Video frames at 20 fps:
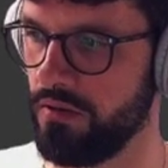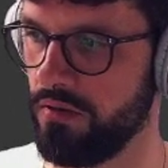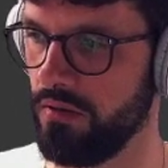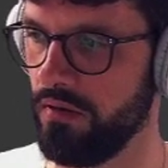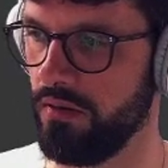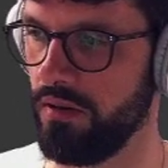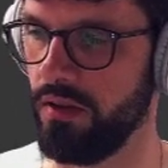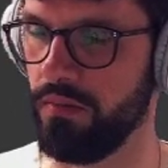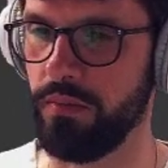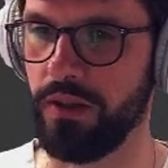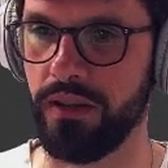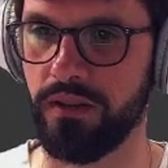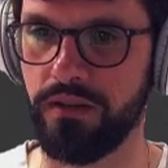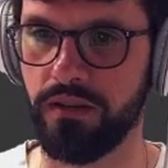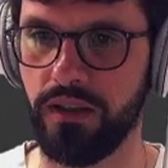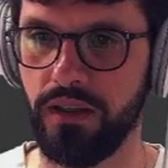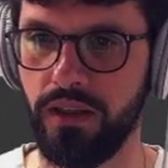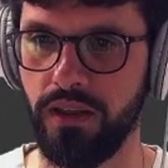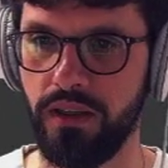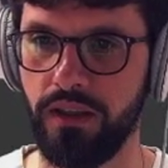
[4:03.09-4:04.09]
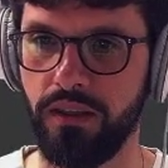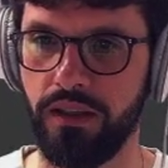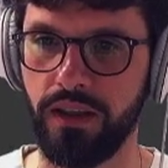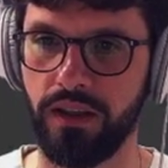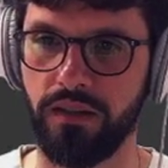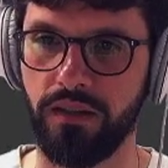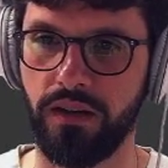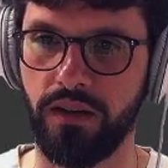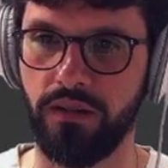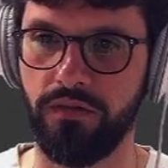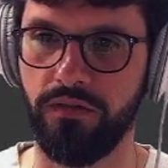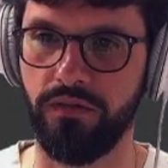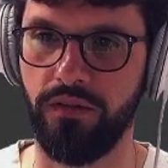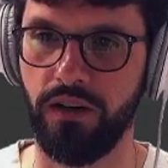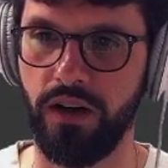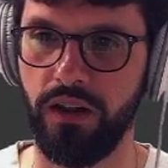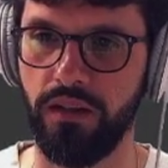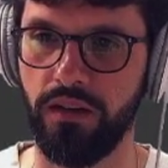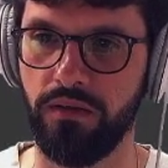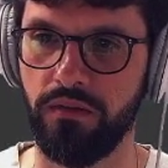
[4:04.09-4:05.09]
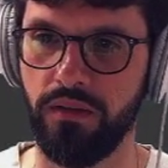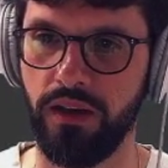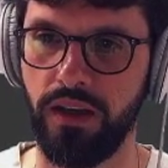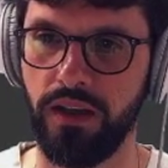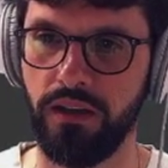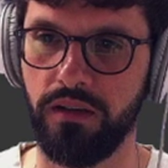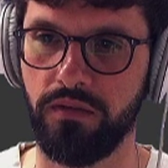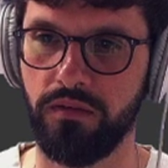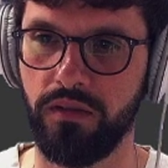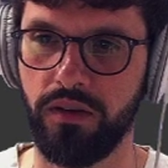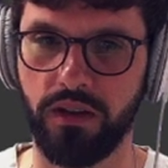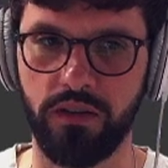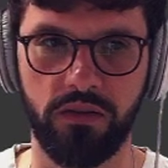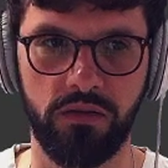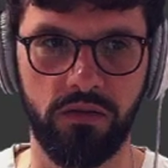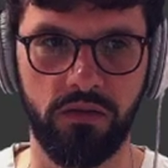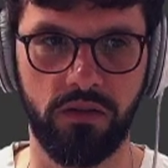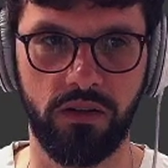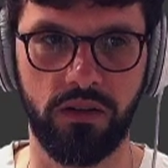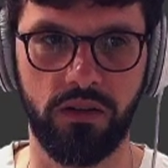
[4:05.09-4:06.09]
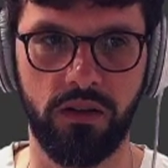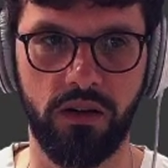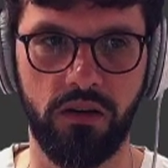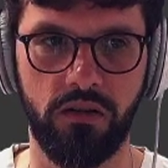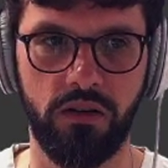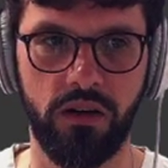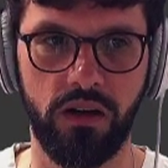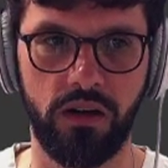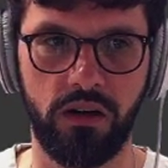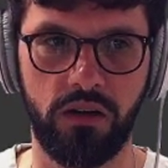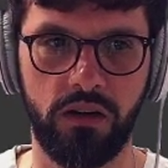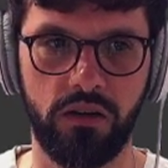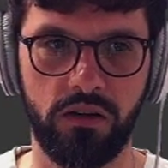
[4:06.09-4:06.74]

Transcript: So that means things that are farther away, like the donut now, are